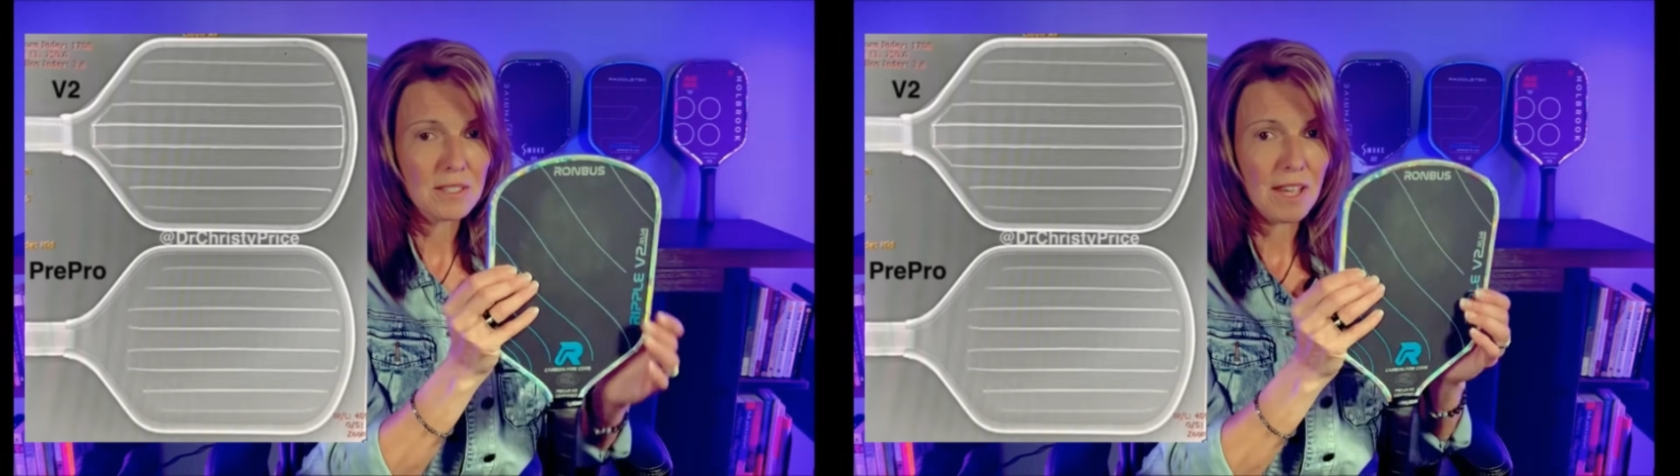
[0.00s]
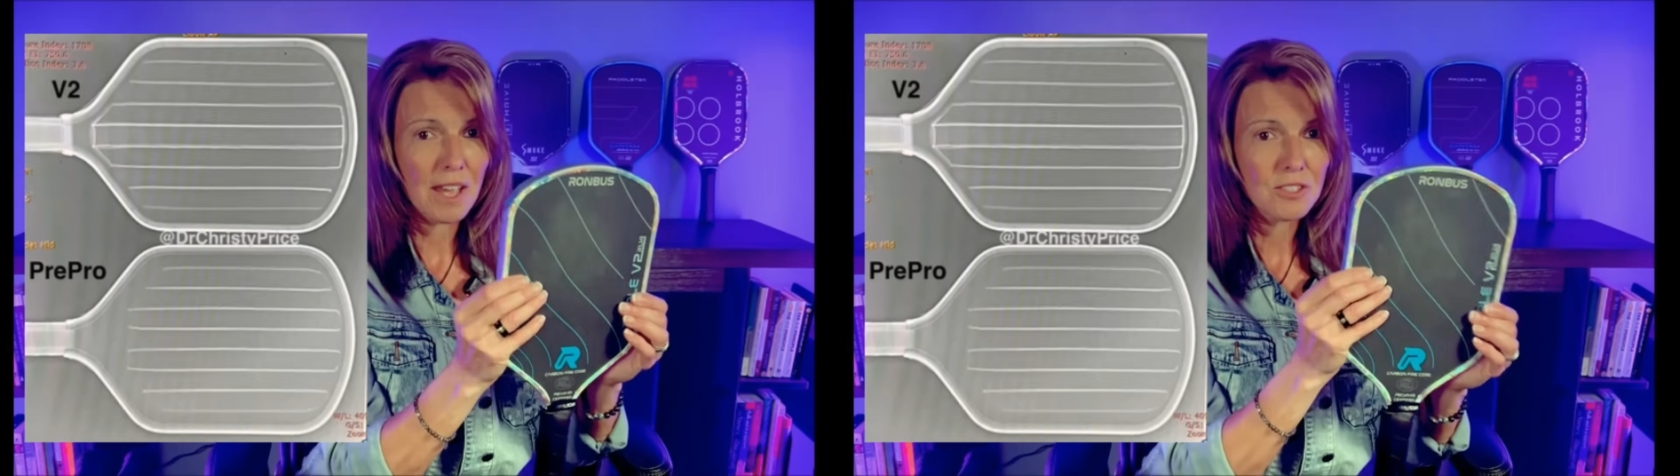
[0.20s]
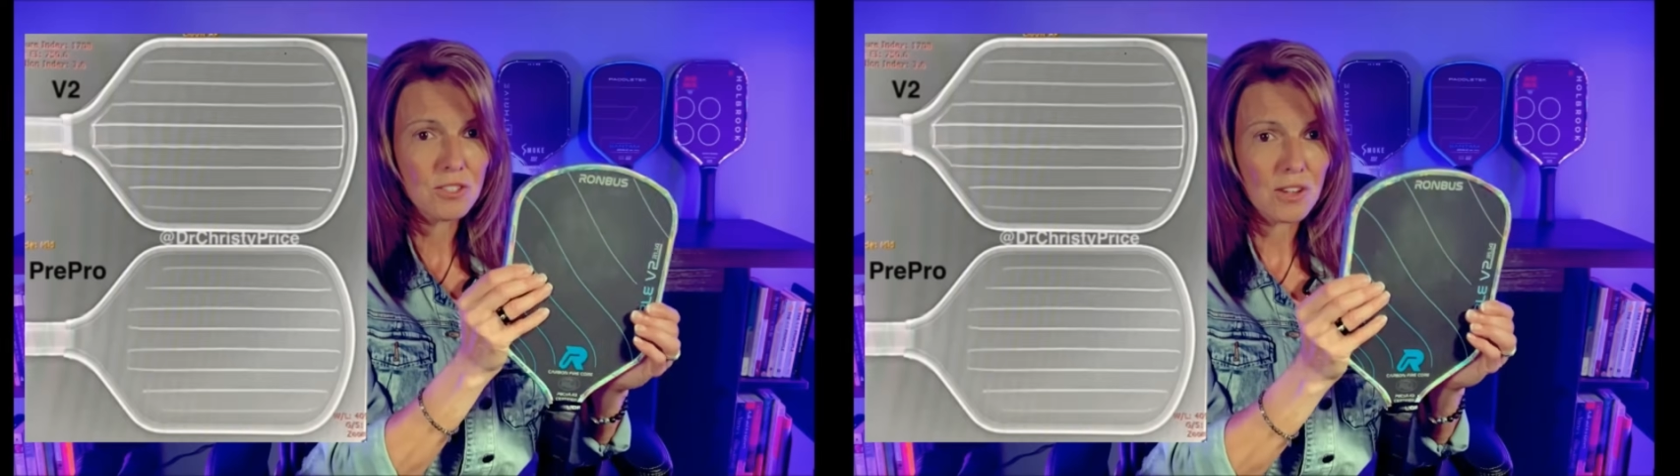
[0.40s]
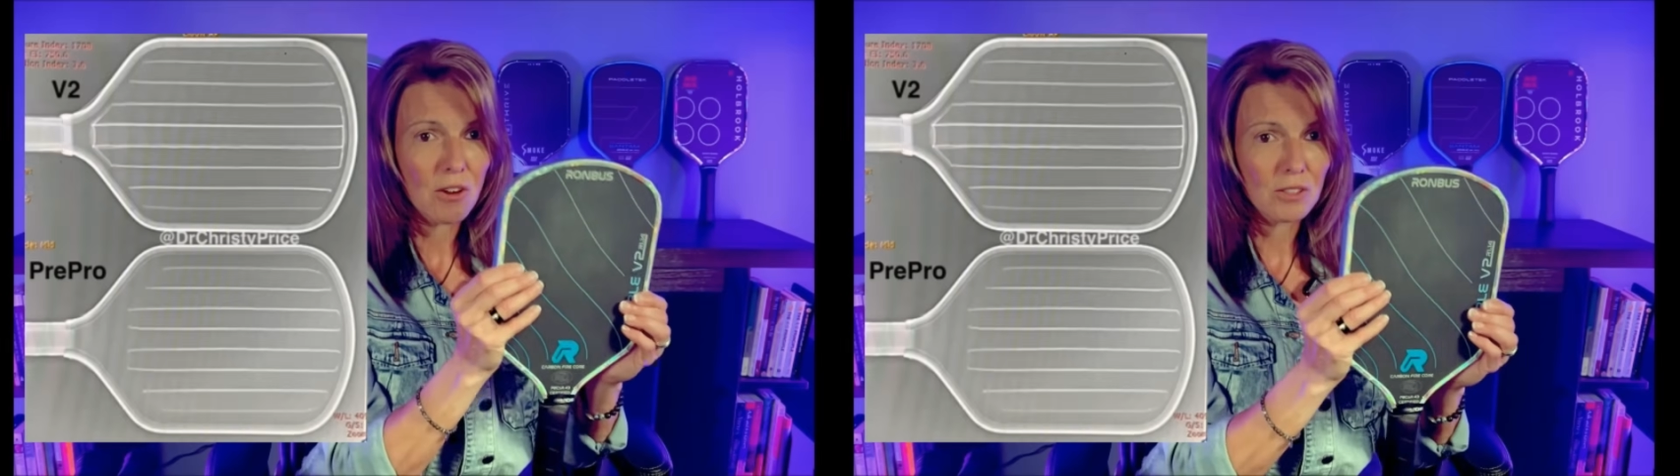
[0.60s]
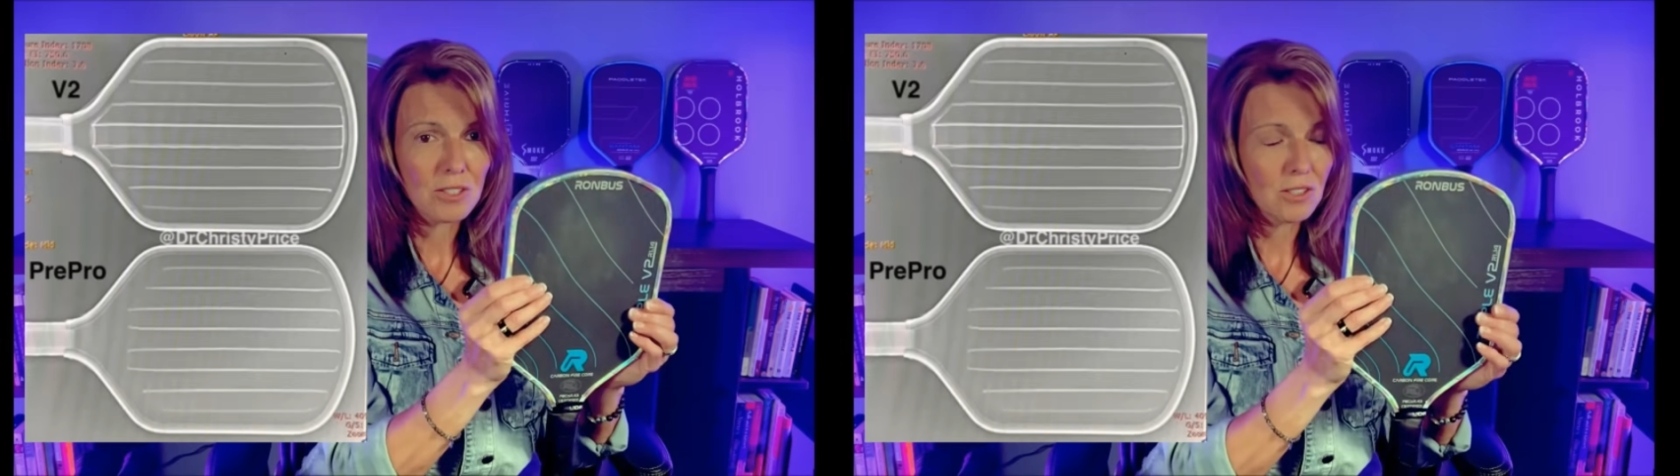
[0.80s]
the edges
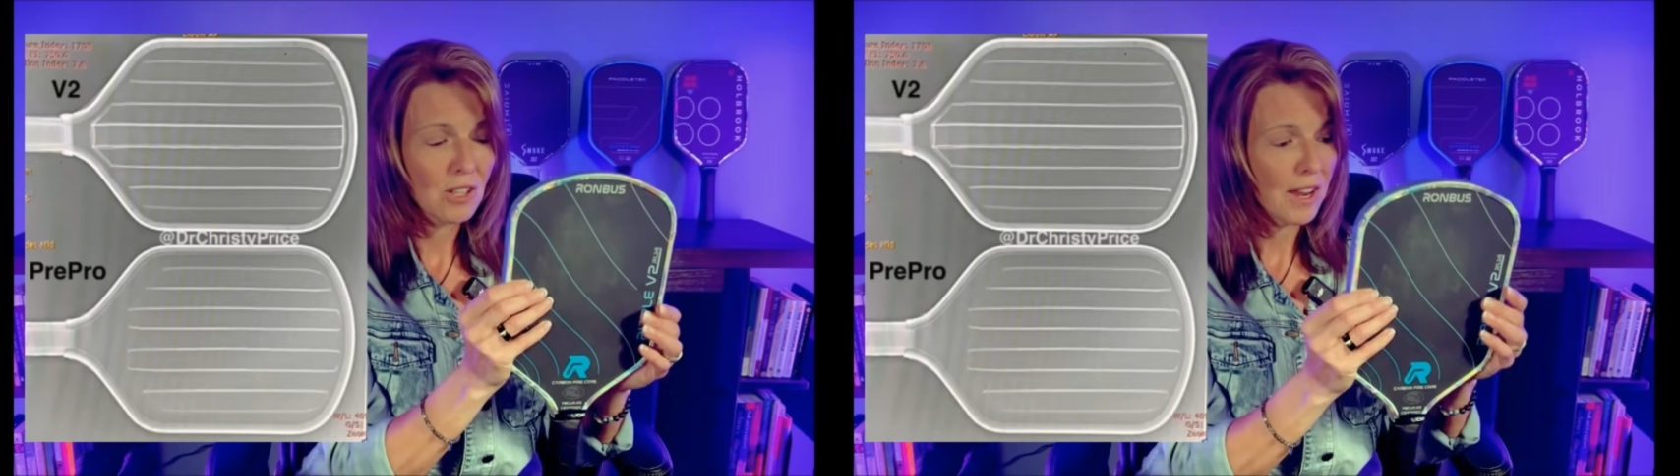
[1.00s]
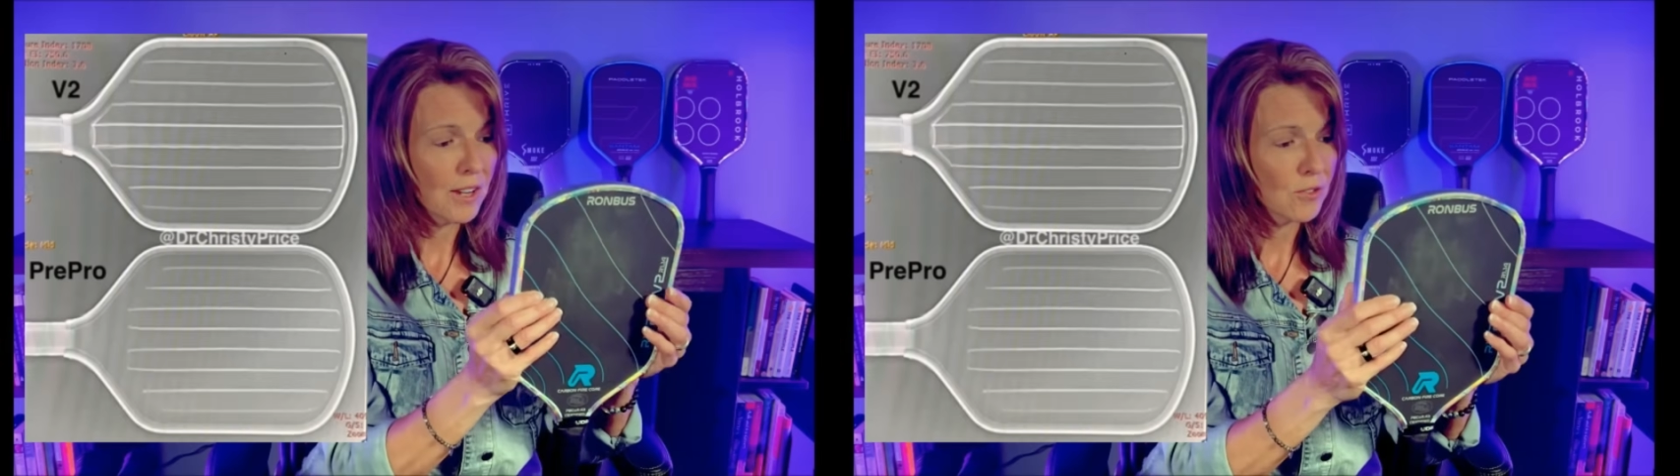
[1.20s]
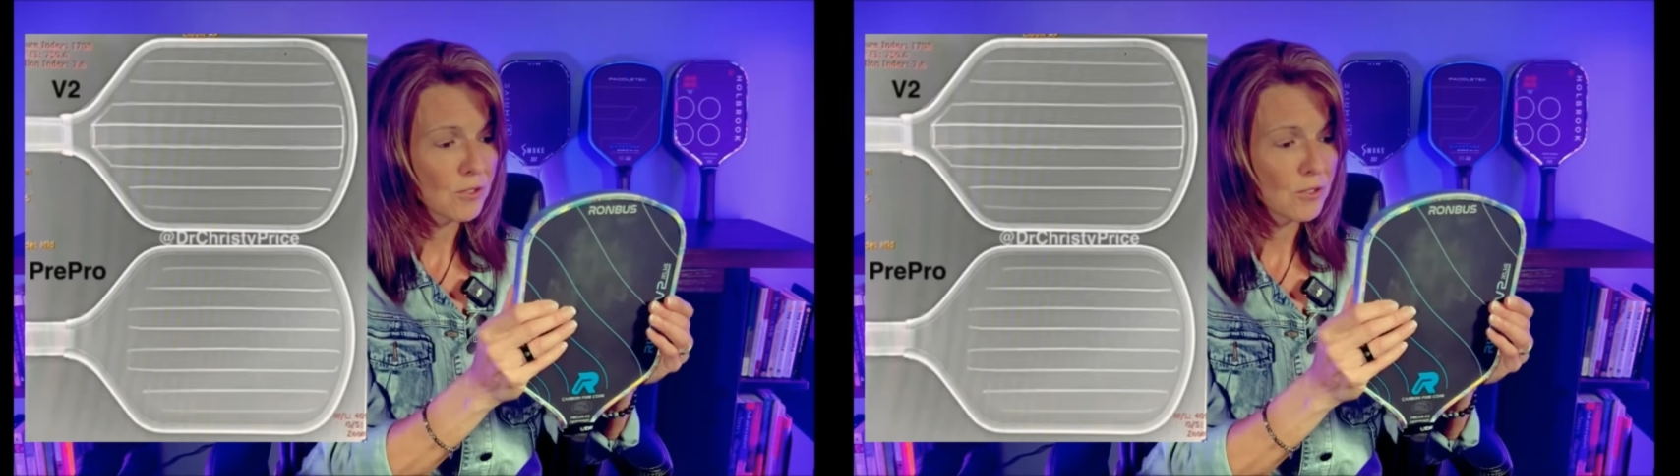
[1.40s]
are a little lighter.